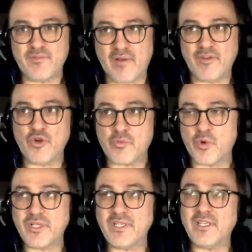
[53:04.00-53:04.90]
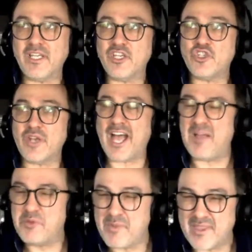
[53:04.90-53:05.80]
revenue reported, it should
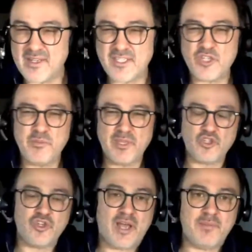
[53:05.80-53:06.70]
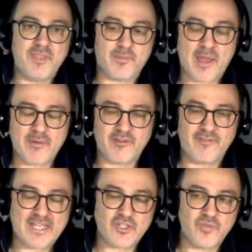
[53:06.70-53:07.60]
help you make the decision, but it should not be the primary
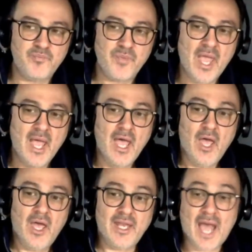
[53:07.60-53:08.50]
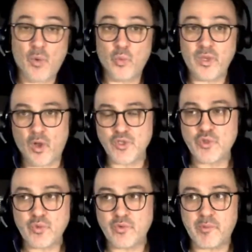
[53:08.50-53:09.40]
factor. Now, we
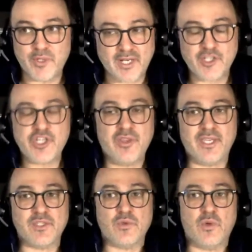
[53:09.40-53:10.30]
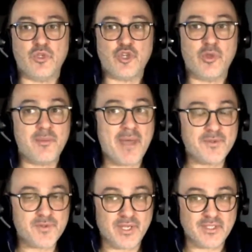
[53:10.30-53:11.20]
also report additional things. So we'll show you the
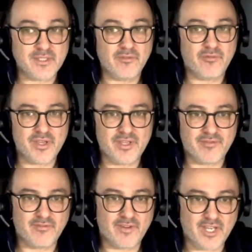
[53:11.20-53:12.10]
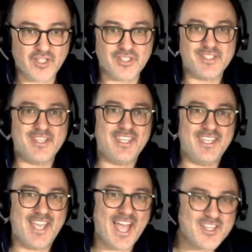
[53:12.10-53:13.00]
bounce rate for the different variations,
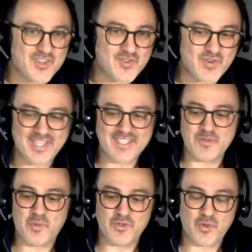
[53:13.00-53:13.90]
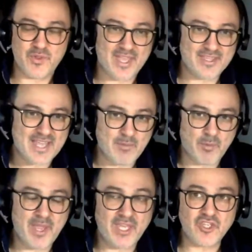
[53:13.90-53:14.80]
the exit rate. We'll show you that time
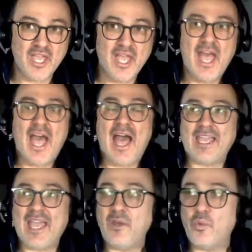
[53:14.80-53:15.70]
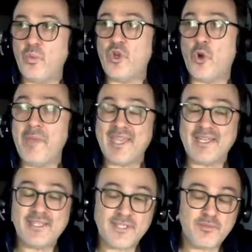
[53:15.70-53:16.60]
on page. Again, we don't make a
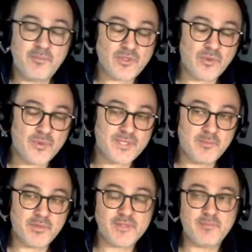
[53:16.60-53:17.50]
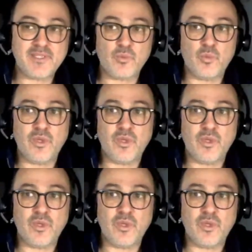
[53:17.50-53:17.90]
decision based on those numbers, but